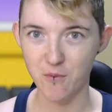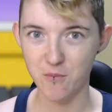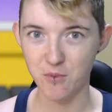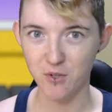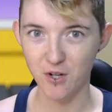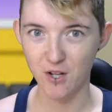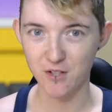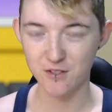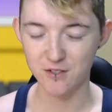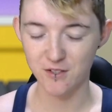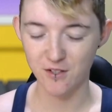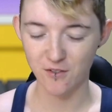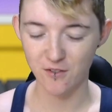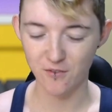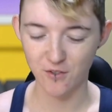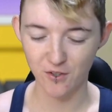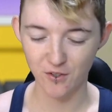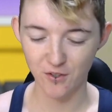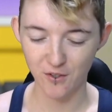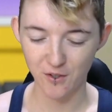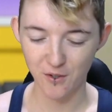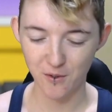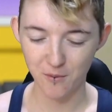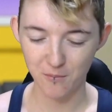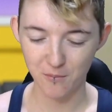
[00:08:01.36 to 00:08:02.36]
I'm pronouncing that
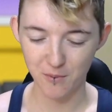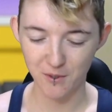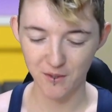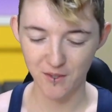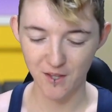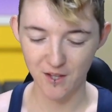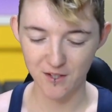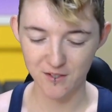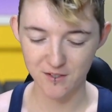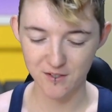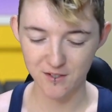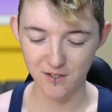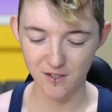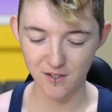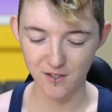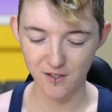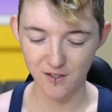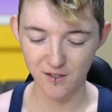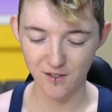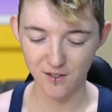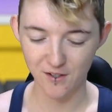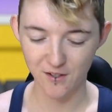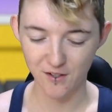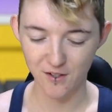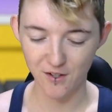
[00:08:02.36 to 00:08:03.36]
wrong, but that's a
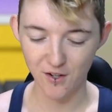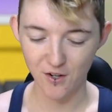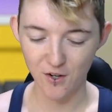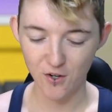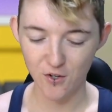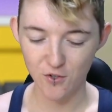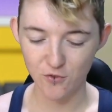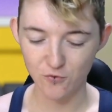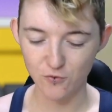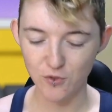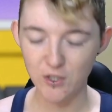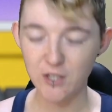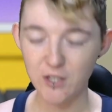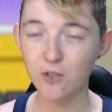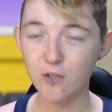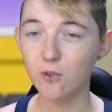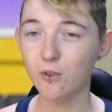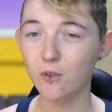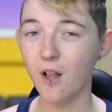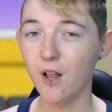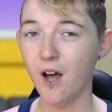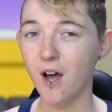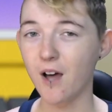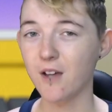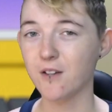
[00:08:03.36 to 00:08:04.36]
uh, really
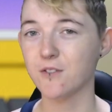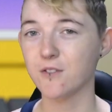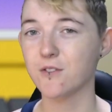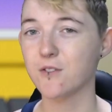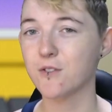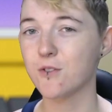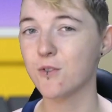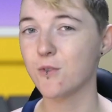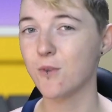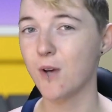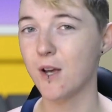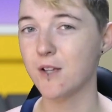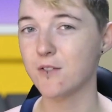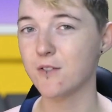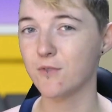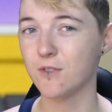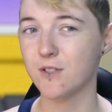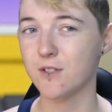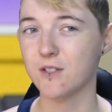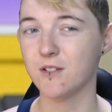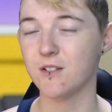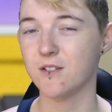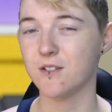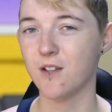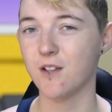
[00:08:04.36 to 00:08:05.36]
cool artist who has
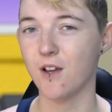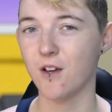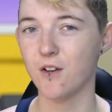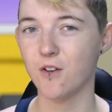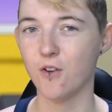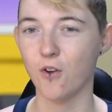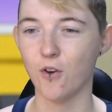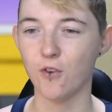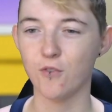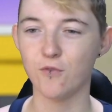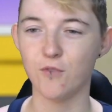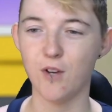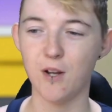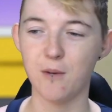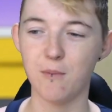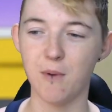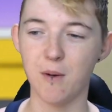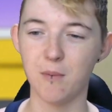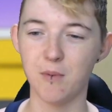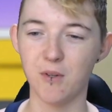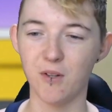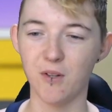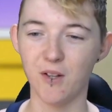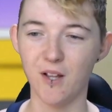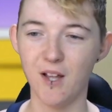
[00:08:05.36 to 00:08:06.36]
recently started on
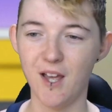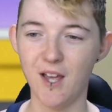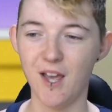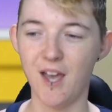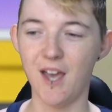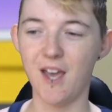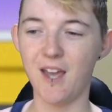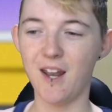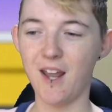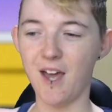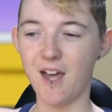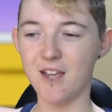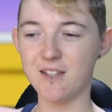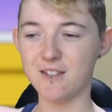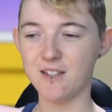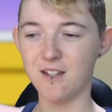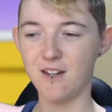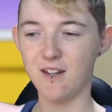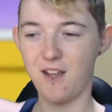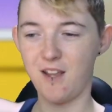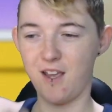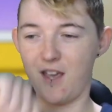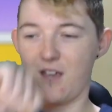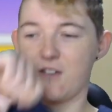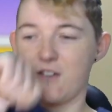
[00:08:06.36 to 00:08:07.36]
Redbubble and has
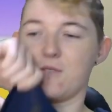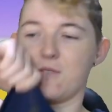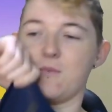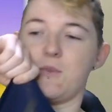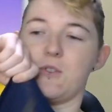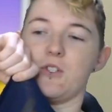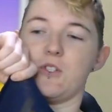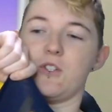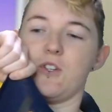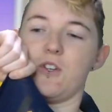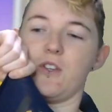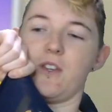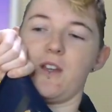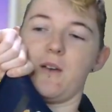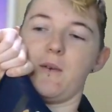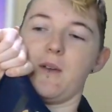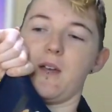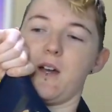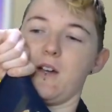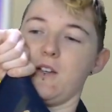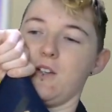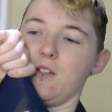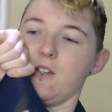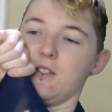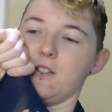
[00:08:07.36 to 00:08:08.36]
an Edgemont shirt. There we
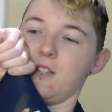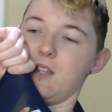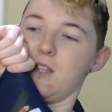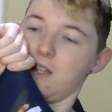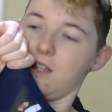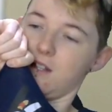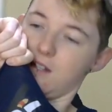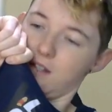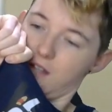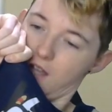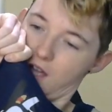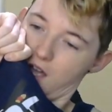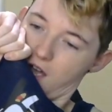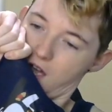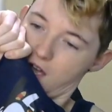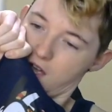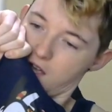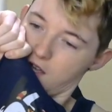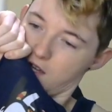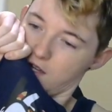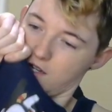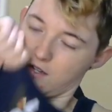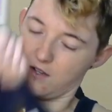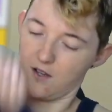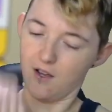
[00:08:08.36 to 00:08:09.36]
are, you can see it,
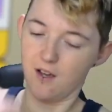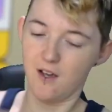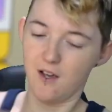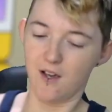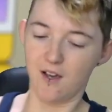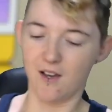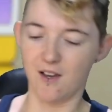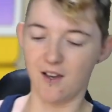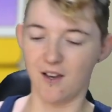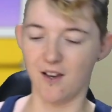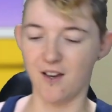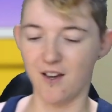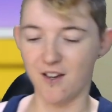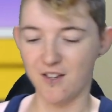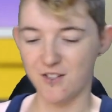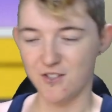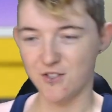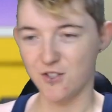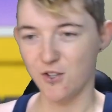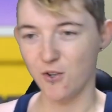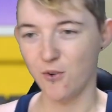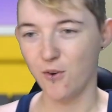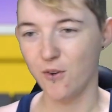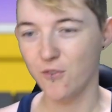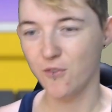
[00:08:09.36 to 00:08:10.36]
yay! Uh,
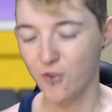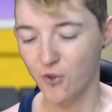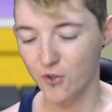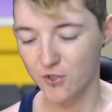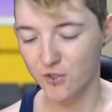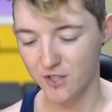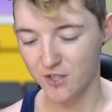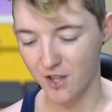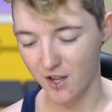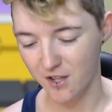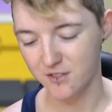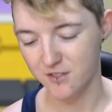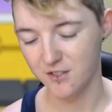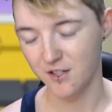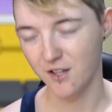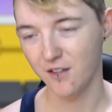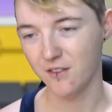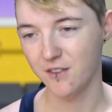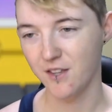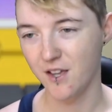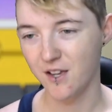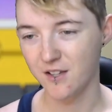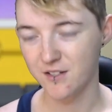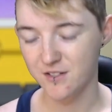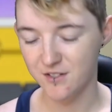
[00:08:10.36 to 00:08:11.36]
so, of course, I had to
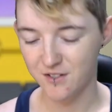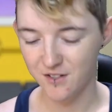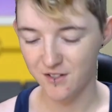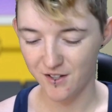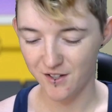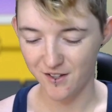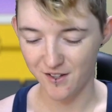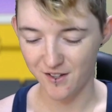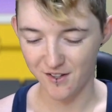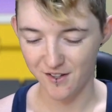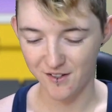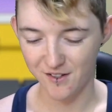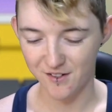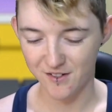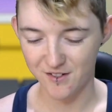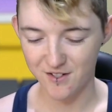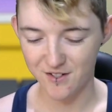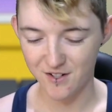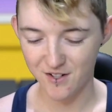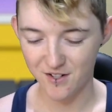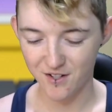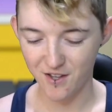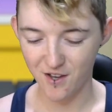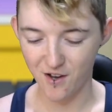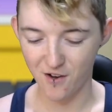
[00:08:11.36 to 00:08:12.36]
get that. And
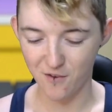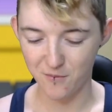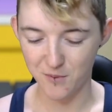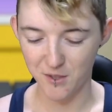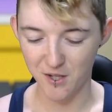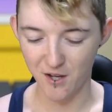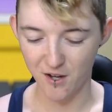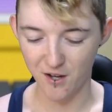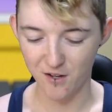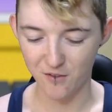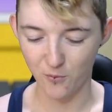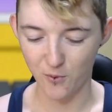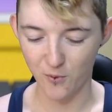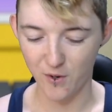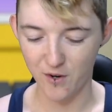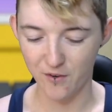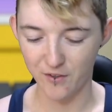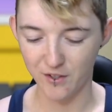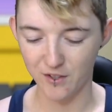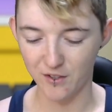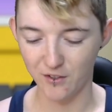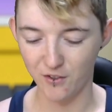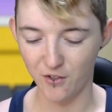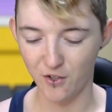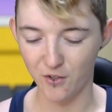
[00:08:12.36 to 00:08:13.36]
uh, yeah, I've been kind of
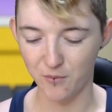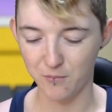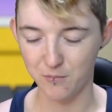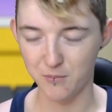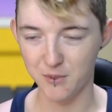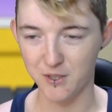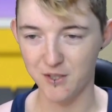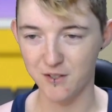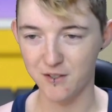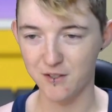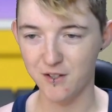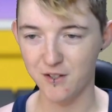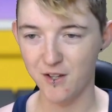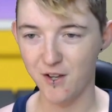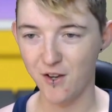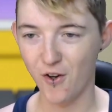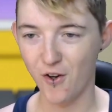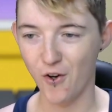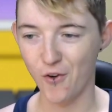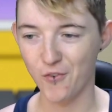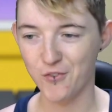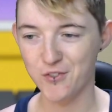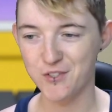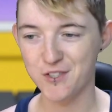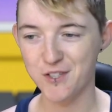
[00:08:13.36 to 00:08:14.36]
wearing it a lot, but
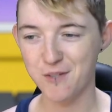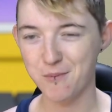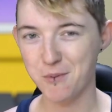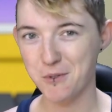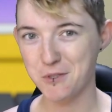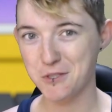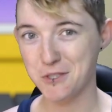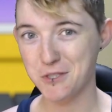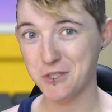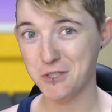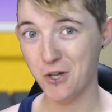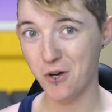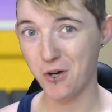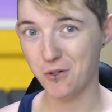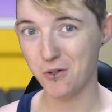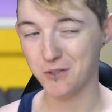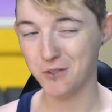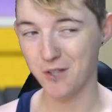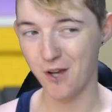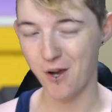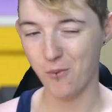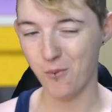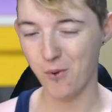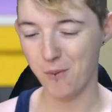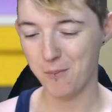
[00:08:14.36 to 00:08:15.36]
obviously, because it's cold,
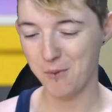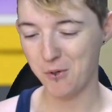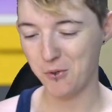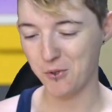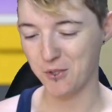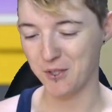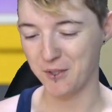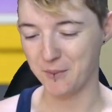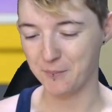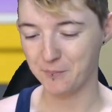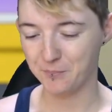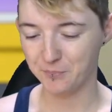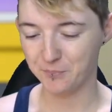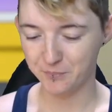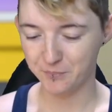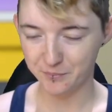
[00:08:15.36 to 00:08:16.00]
I wear my hoodie.